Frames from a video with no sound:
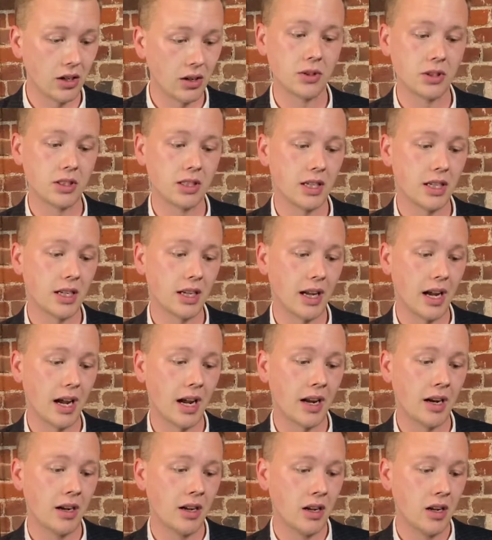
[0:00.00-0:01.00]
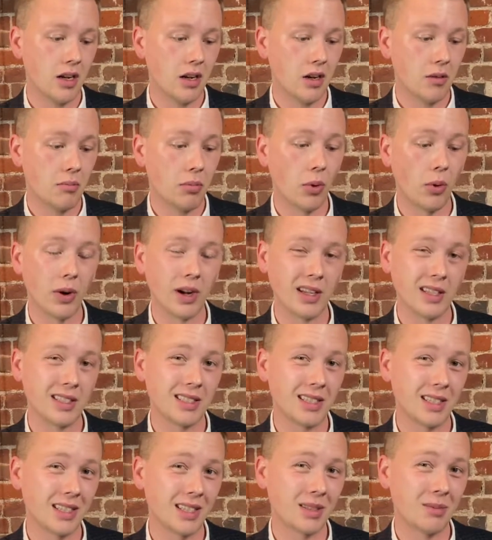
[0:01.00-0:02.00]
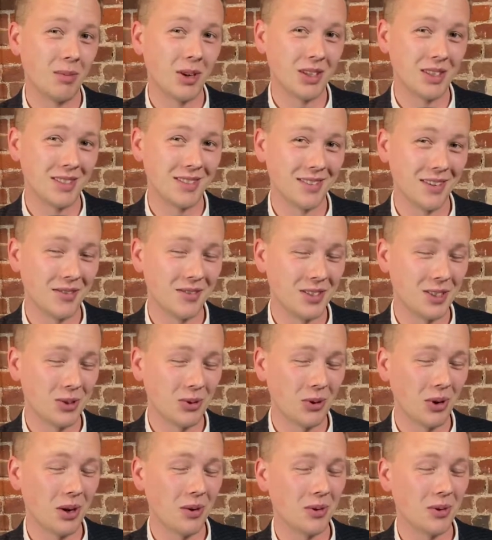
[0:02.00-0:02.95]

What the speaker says: We're sitting at 0.6 months of inventory,